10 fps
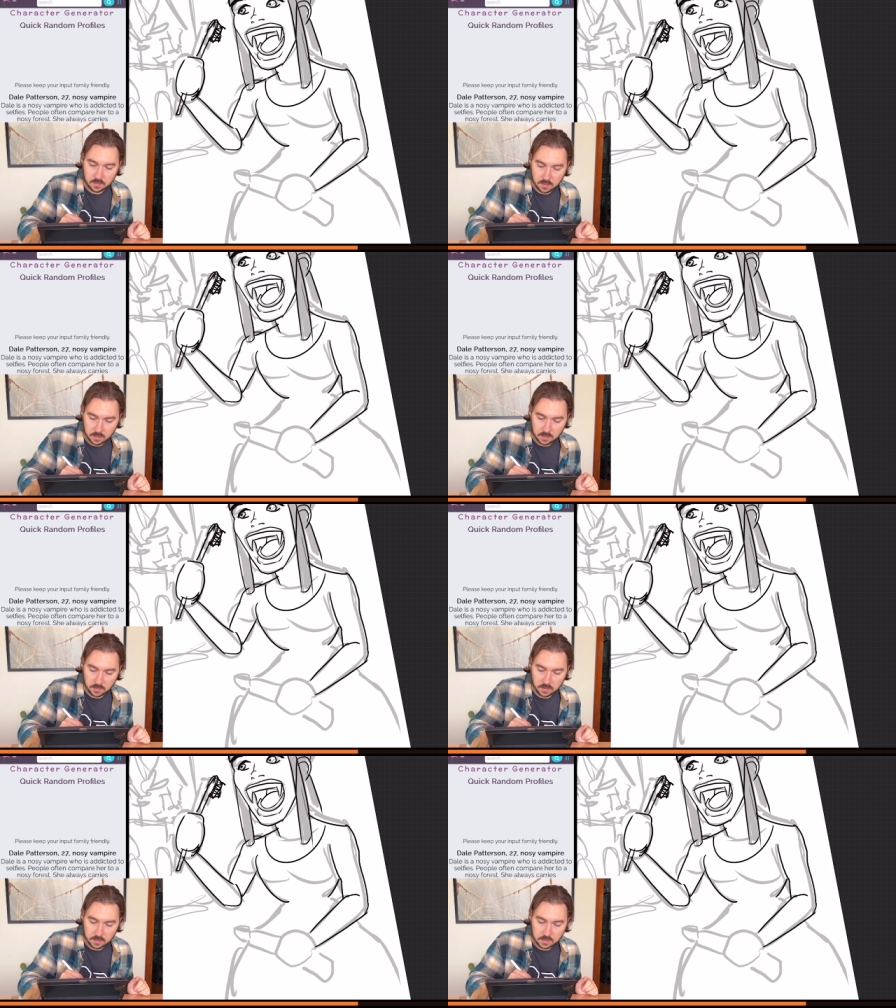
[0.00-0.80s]
I think
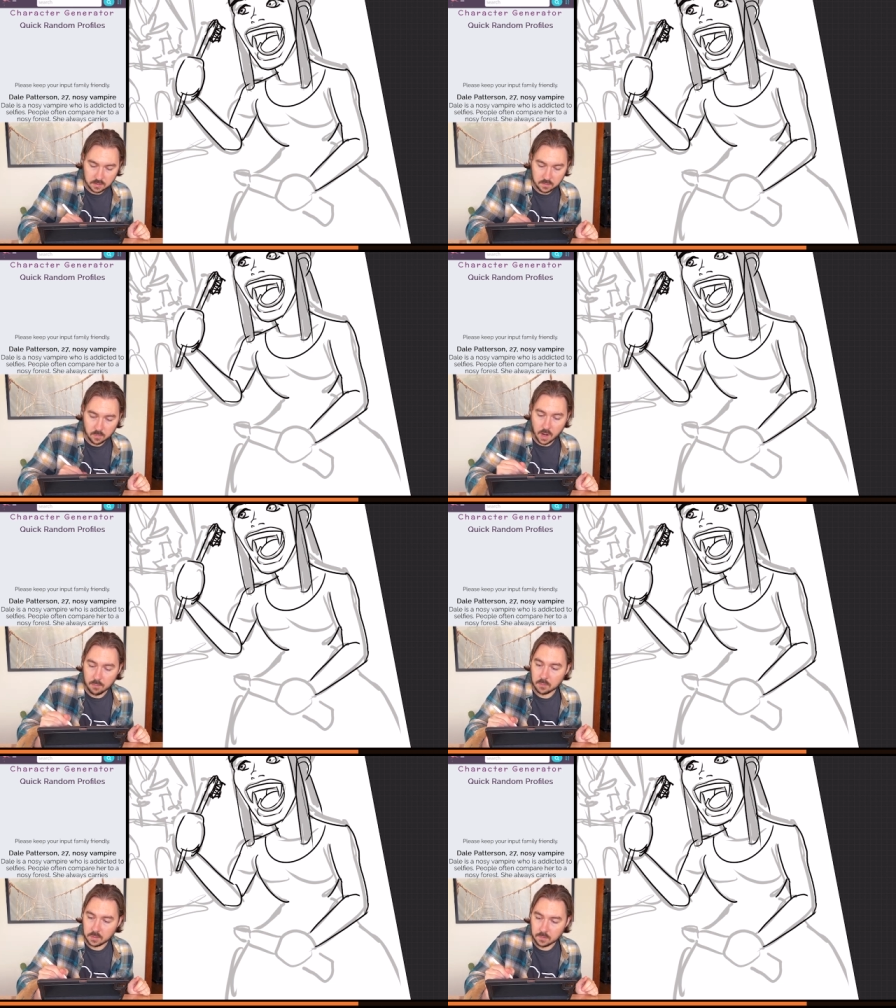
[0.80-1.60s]
that's
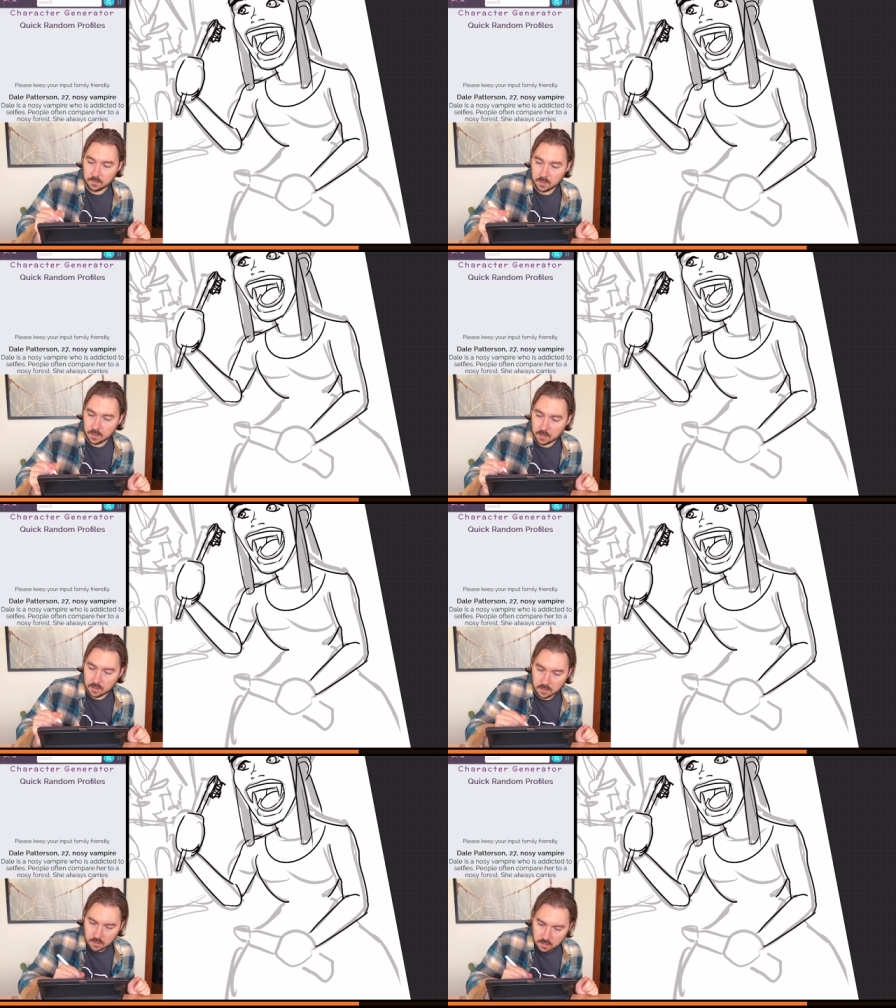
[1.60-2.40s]
probably
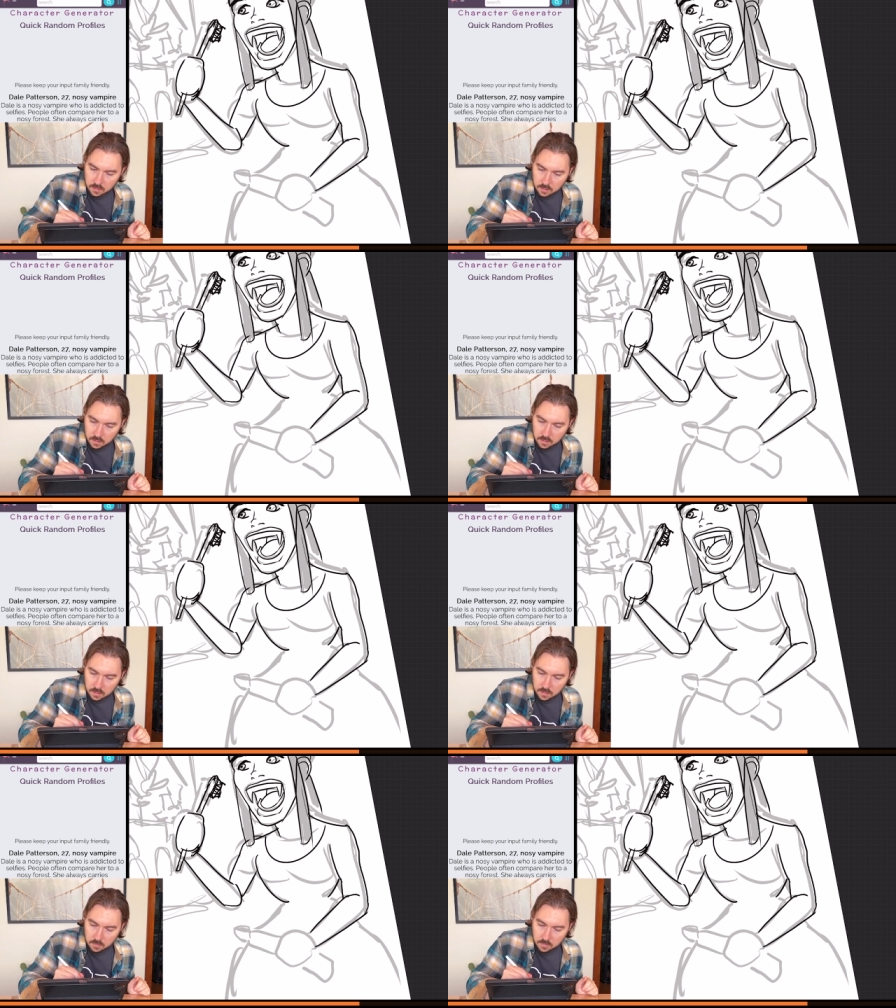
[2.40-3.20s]
fine.
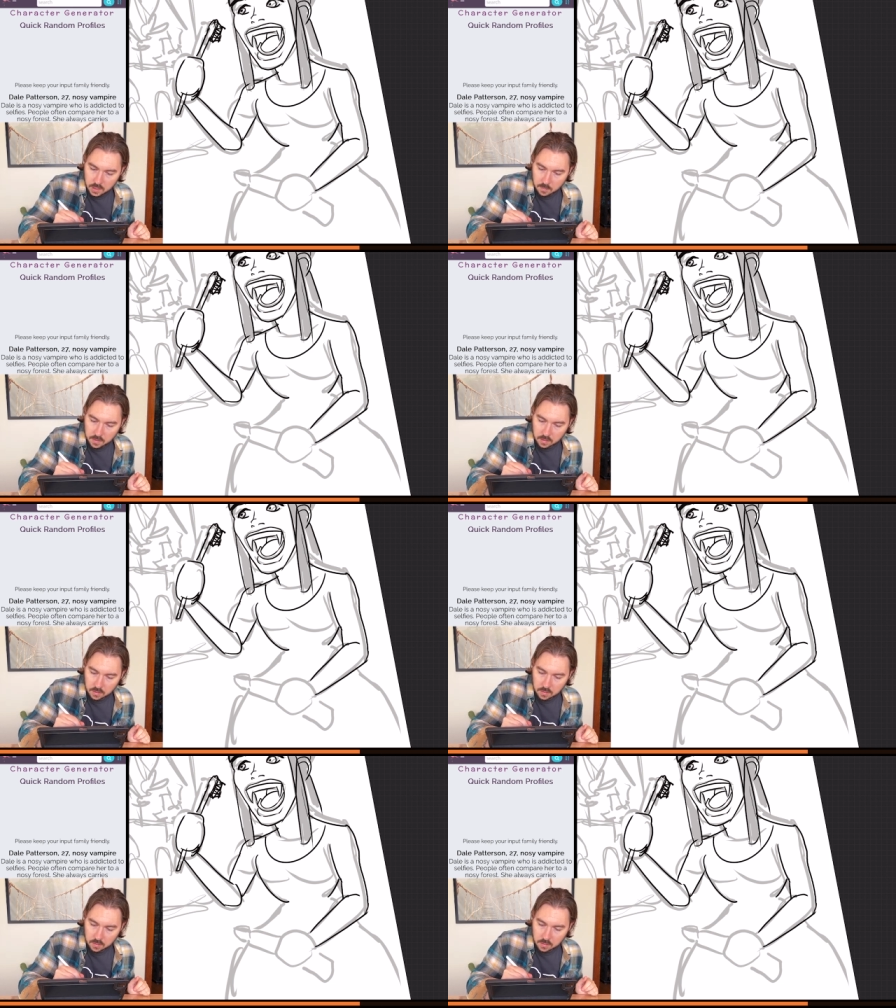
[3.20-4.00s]
Maybe a
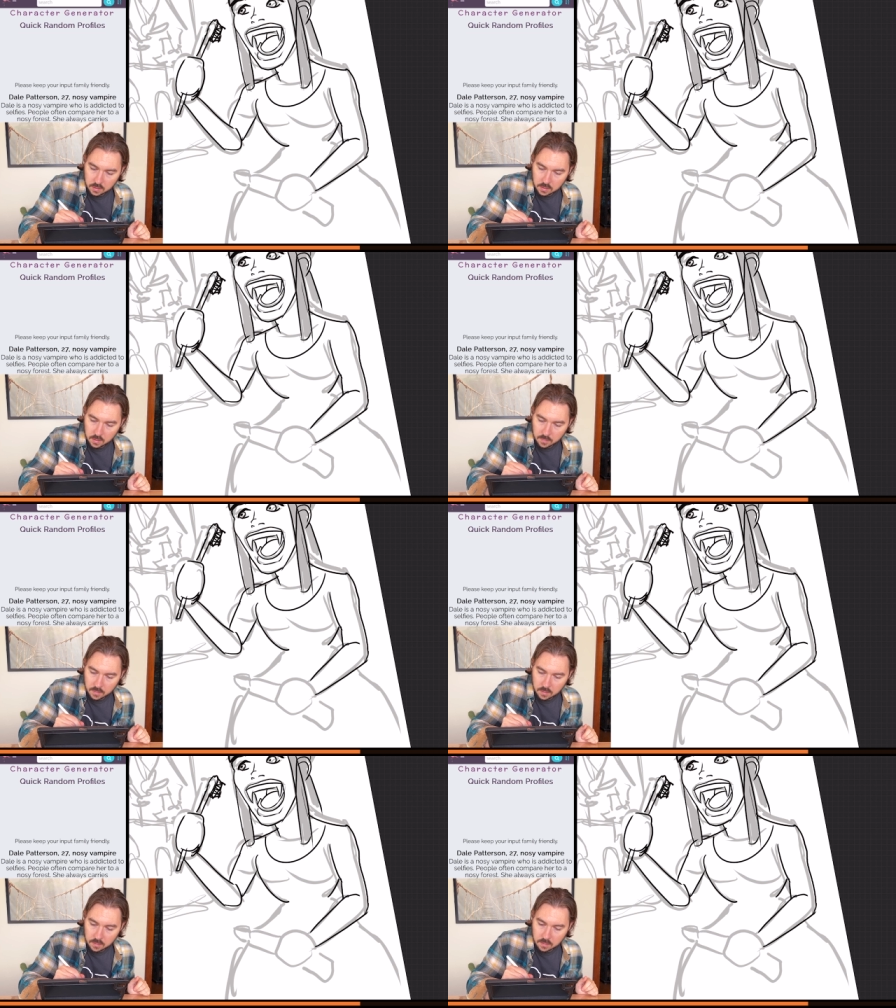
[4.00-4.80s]
little cleanup on it.